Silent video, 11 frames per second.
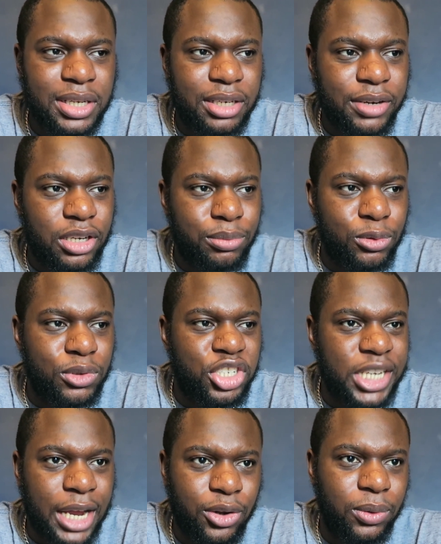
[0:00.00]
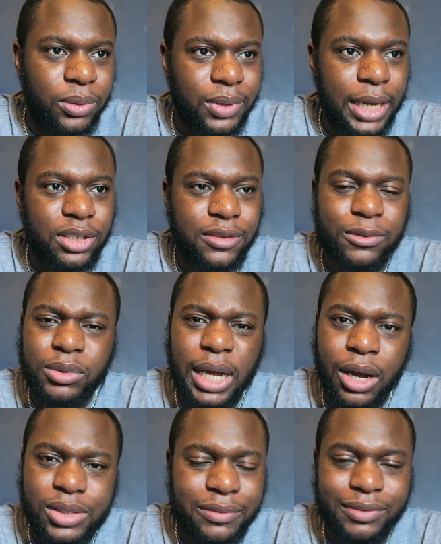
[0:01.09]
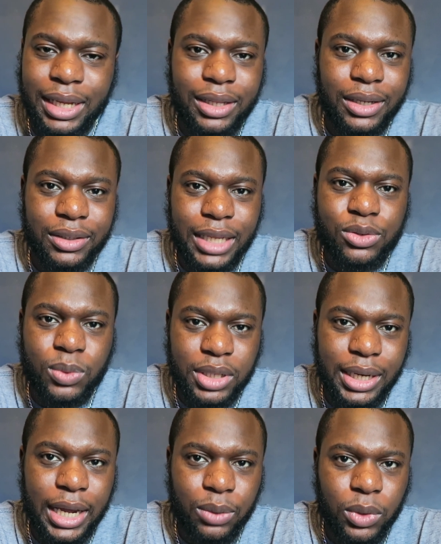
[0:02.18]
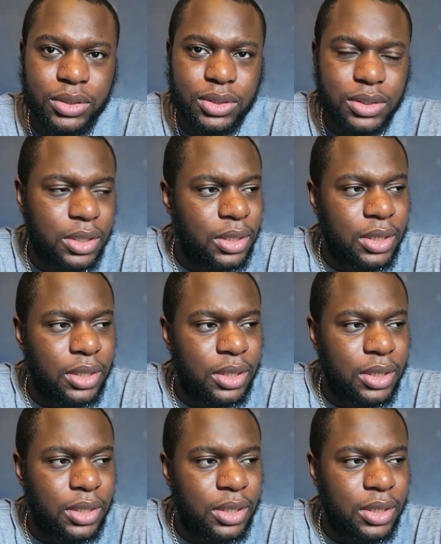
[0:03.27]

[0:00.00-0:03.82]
Incredible's shadow, how do you feel now? Something like that. That's what the line was.